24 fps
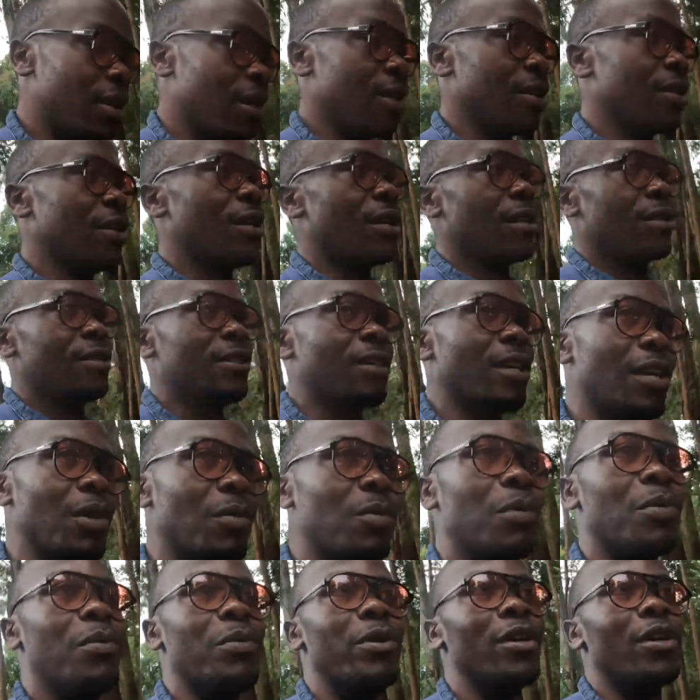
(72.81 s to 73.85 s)
guy has
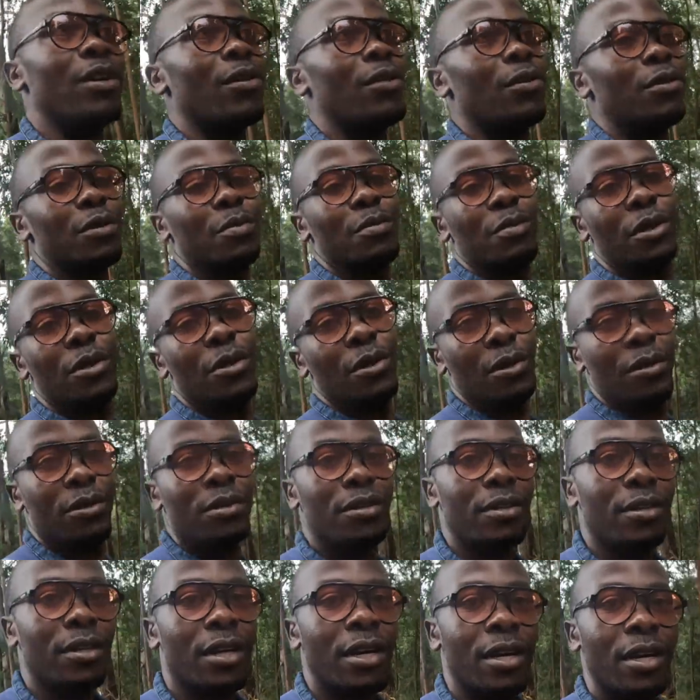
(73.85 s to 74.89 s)
helped me a lot
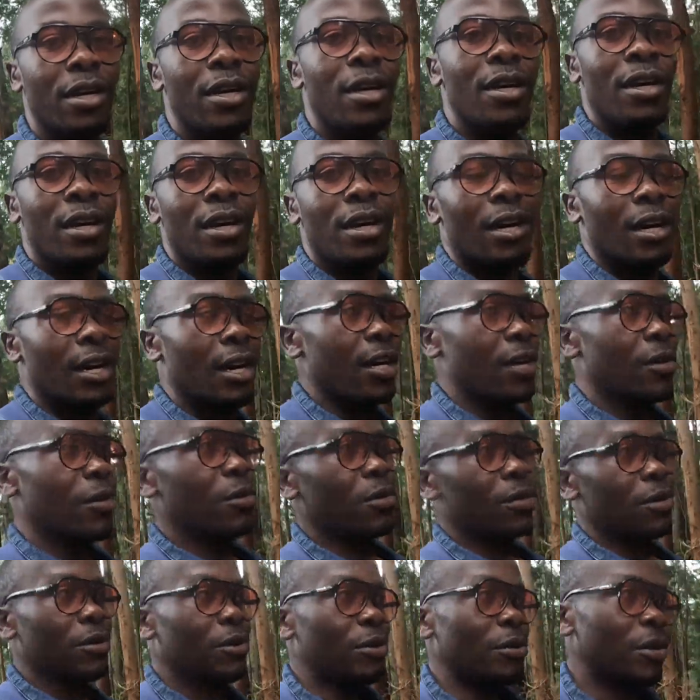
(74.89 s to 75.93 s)
because I
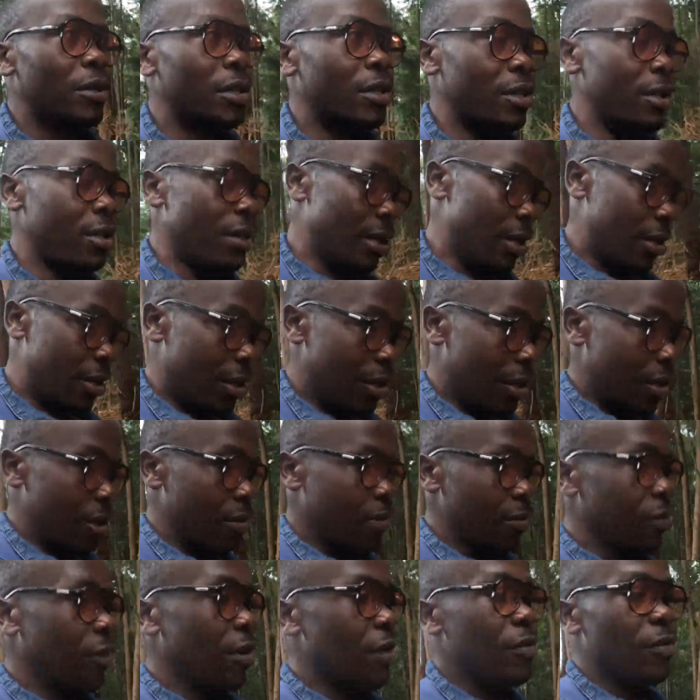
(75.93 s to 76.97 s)
was only at
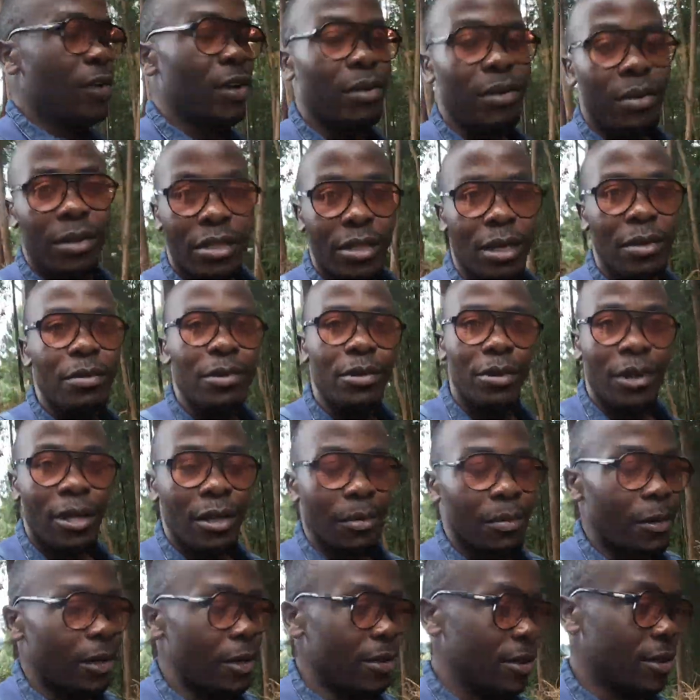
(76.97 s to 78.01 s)
around 500
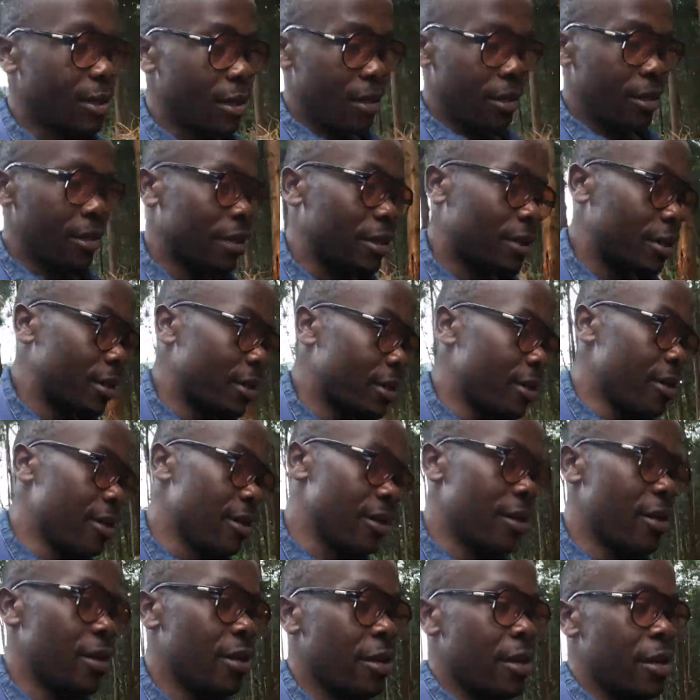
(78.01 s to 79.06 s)
subscribers and
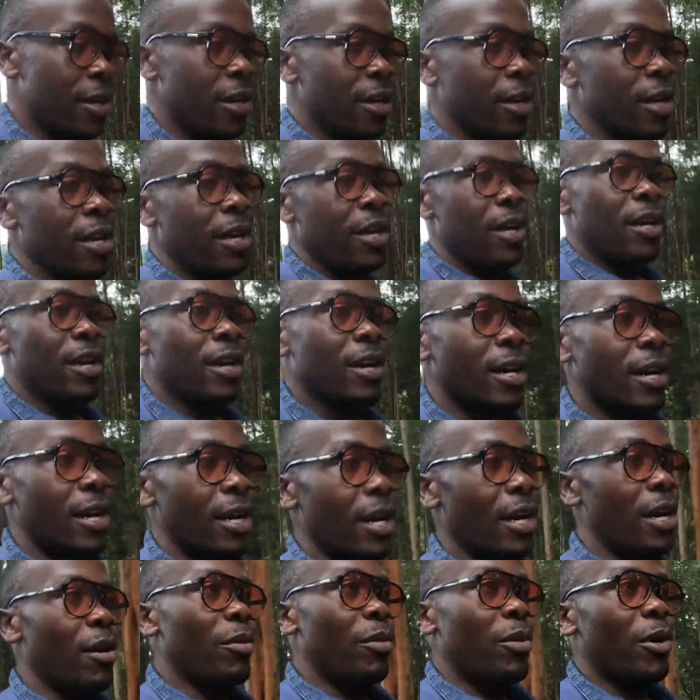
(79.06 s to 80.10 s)

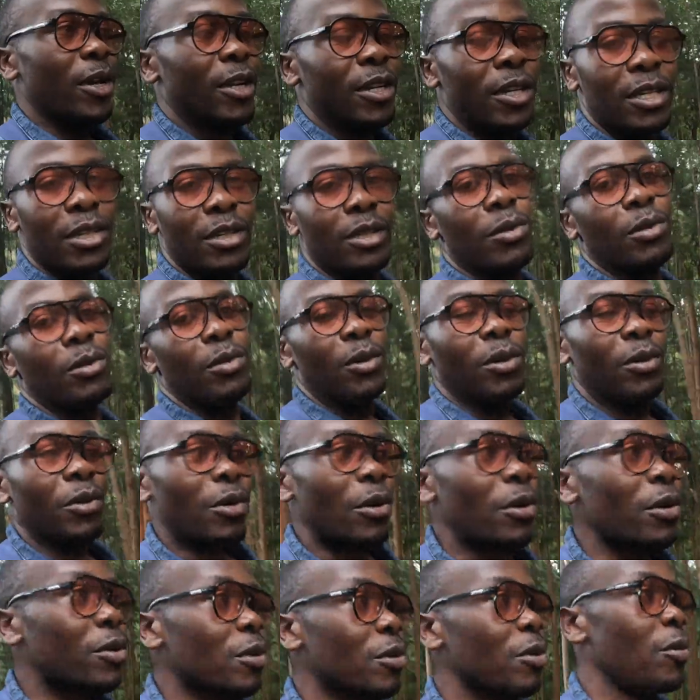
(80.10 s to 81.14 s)
I'm heading to
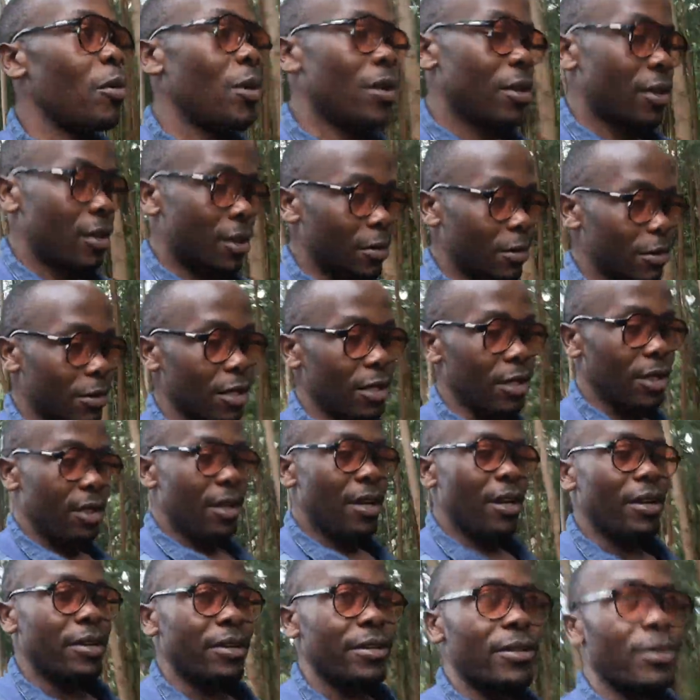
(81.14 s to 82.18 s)
road to 1000
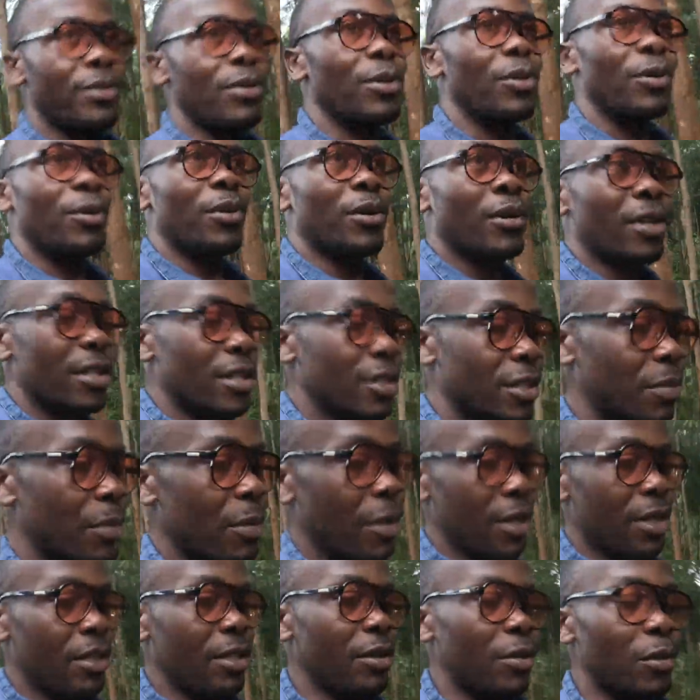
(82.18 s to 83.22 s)
guys. So let's
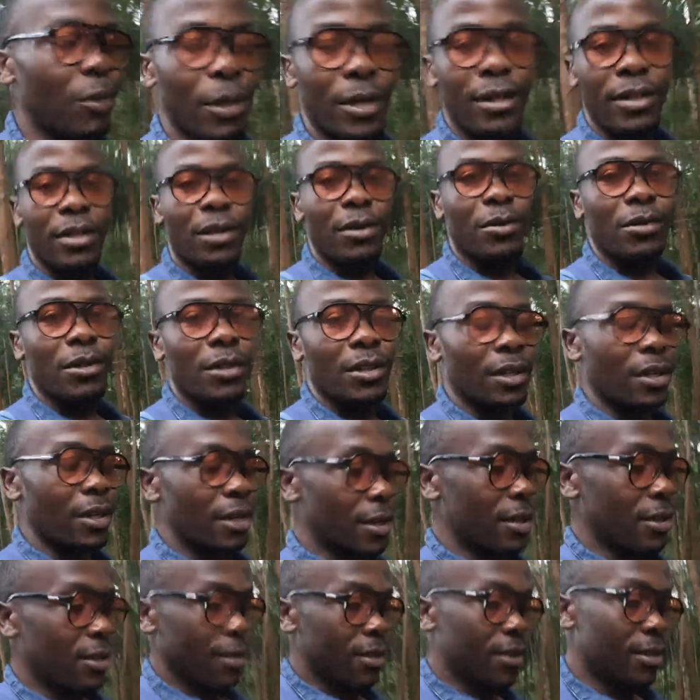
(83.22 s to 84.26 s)
make it 1000
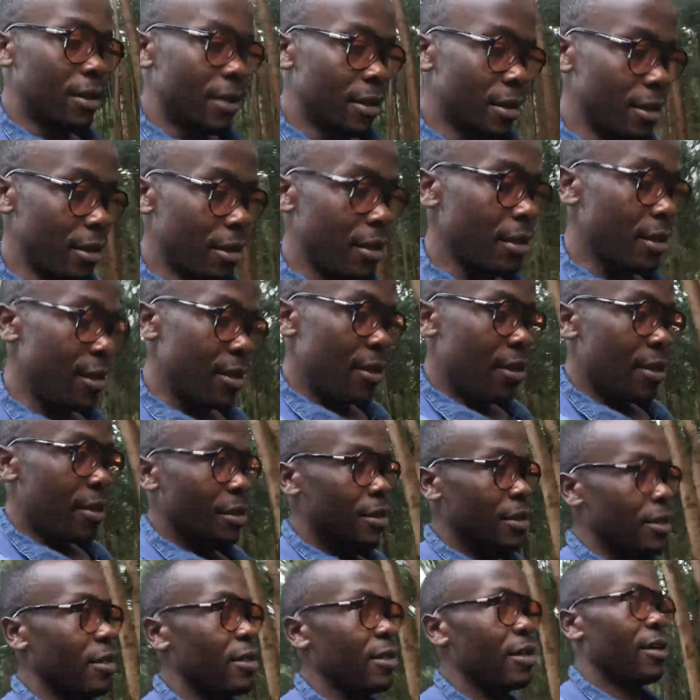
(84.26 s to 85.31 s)
guys.
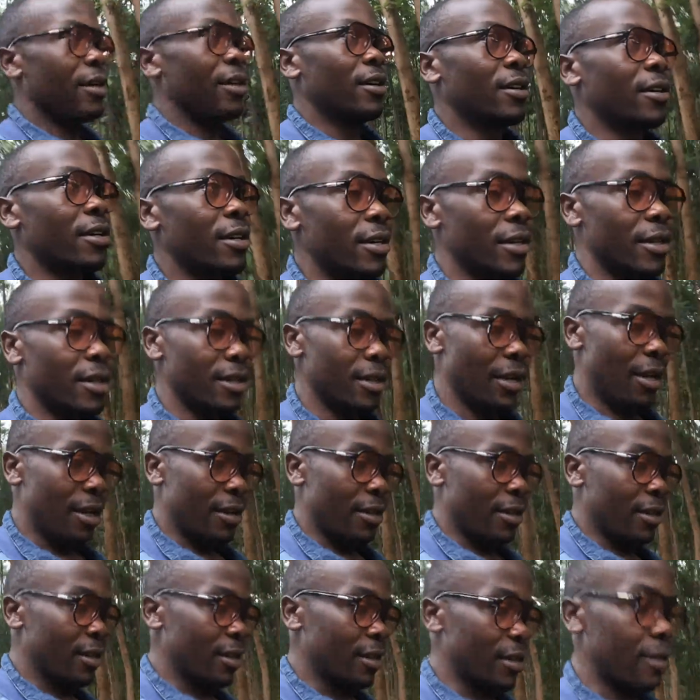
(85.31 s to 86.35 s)
Yeah,
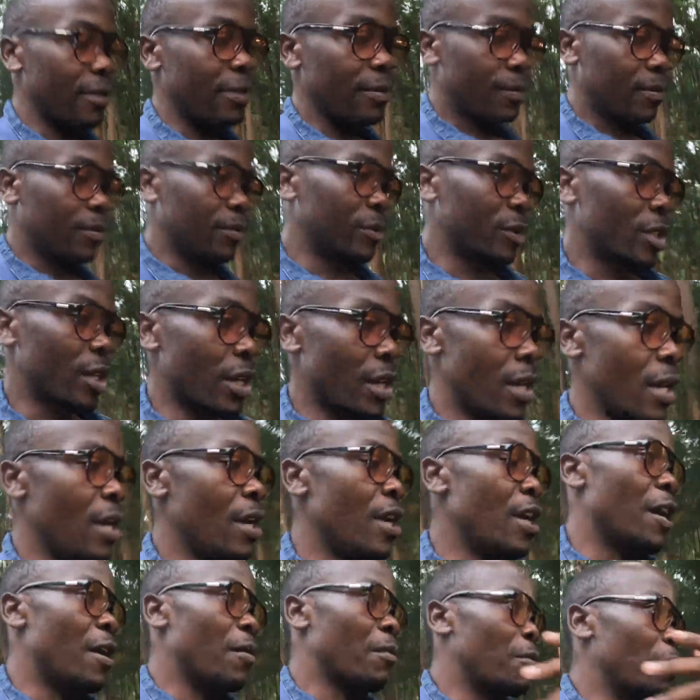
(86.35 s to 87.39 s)
and
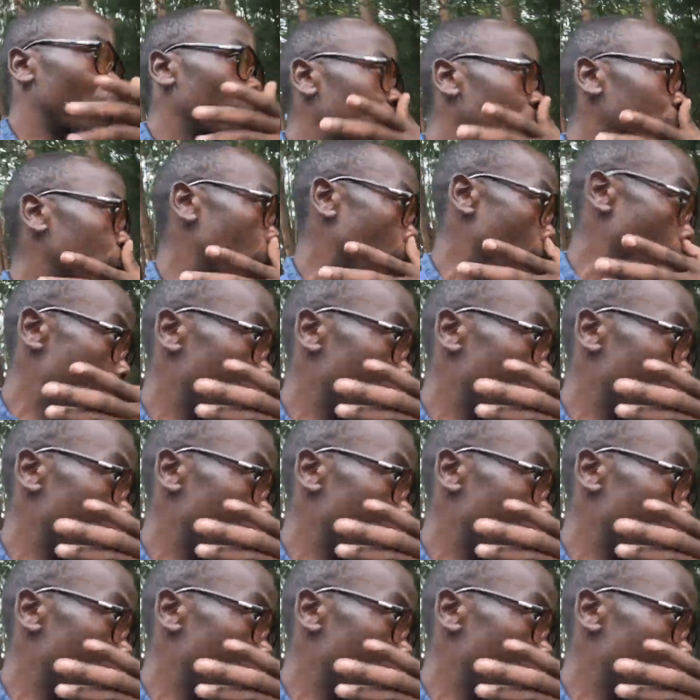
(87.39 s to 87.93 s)
I'm not in a